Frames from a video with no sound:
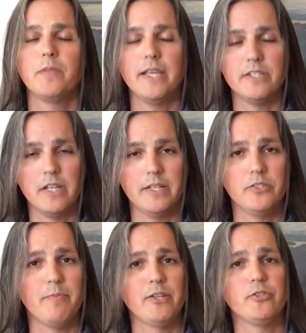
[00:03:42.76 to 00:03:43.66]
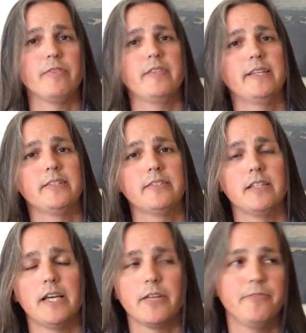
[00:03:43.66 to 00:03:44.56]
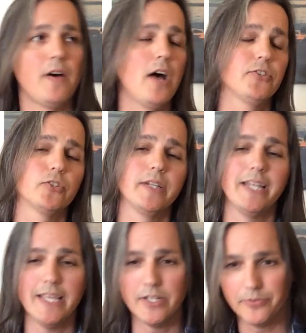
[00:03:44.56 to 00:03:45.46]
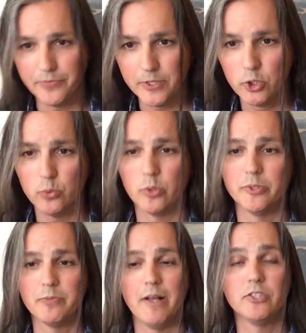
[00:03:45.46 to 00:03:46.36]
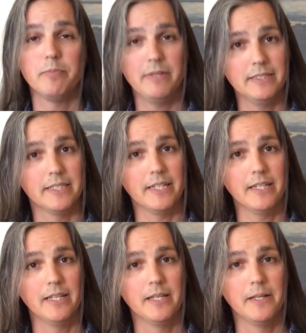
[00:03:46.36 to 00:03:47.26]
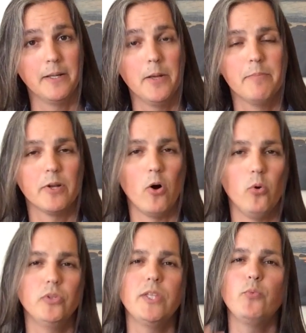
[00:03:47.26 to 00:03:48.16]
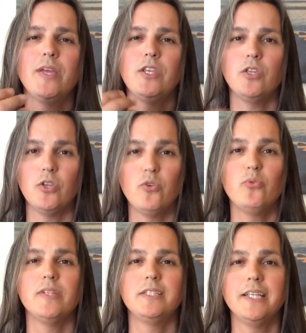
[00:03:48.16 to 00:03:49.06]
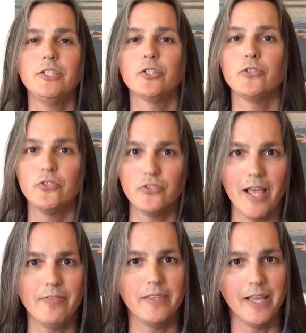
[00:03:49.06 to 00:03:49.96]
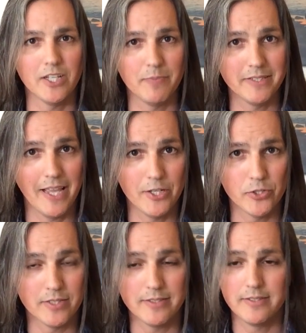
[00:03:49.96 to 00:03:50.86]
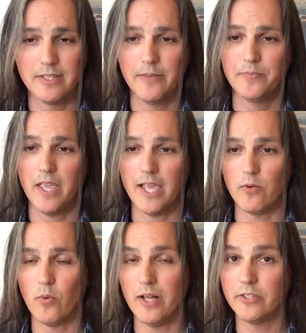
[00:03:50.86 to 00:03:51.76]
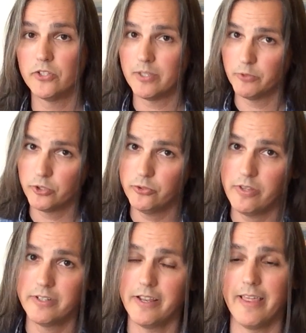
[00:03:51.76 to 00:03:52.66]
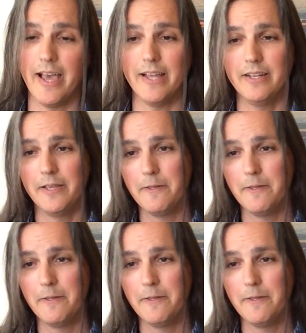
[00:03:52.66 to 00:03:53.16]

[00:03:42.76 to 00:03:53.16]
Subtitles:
It does mention things like fostering individual responsibility, but only when you, the teacher, set the expectations. And while there's some truth to that,